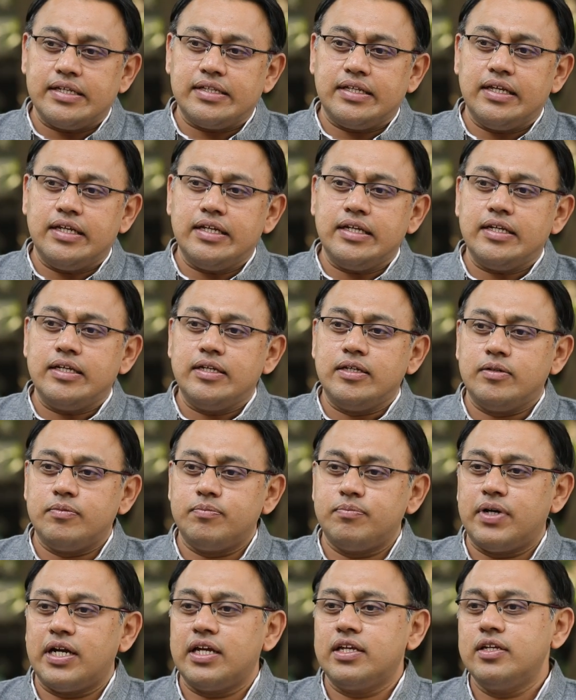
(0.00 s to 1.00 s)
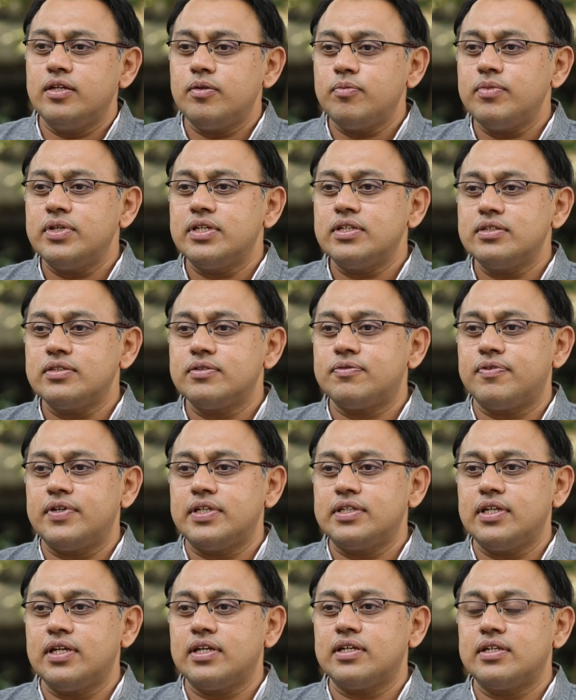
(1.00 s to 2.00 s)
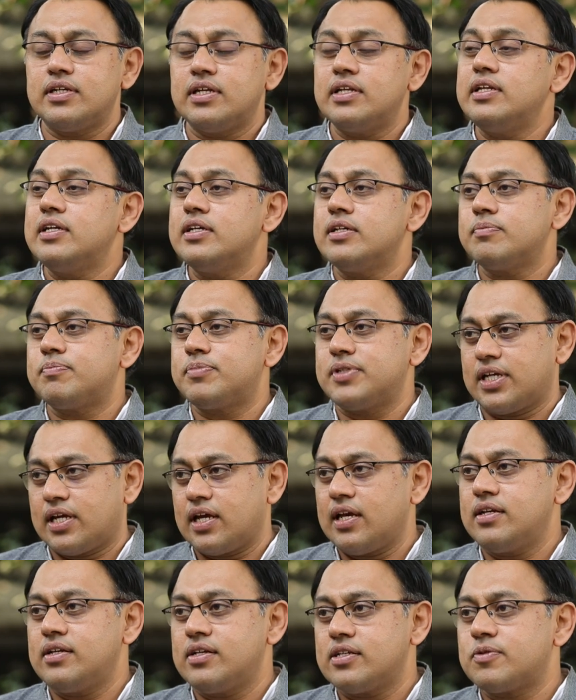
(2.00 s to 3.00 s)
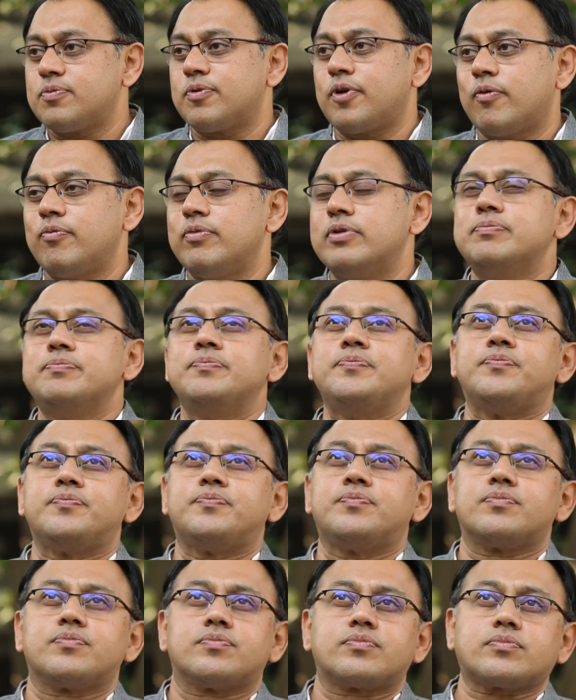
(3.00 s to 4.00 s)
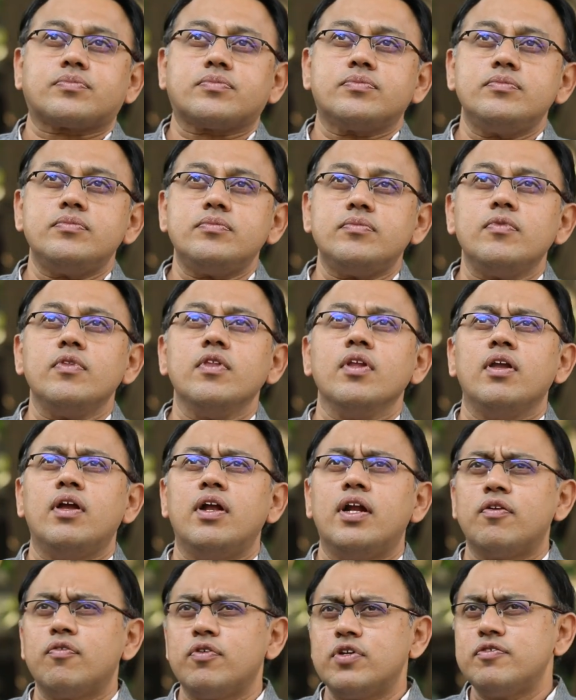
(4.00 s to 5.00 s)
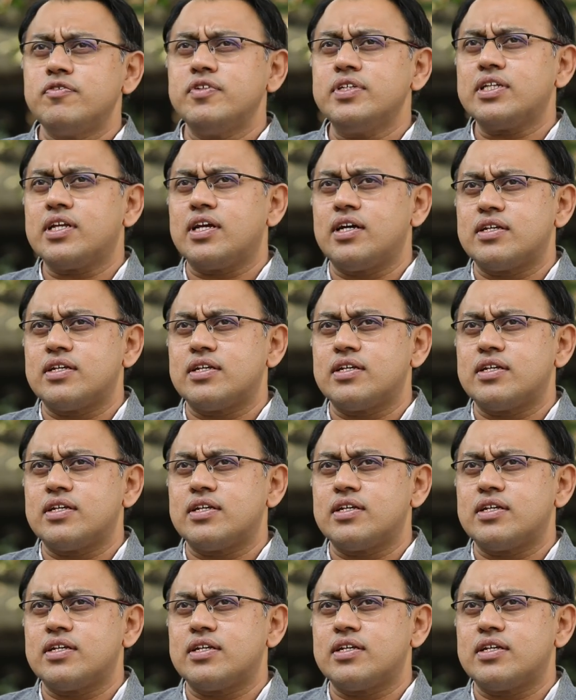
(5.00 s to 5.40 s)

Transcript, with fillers: I think Mahim is facing really a precarious problem. It was with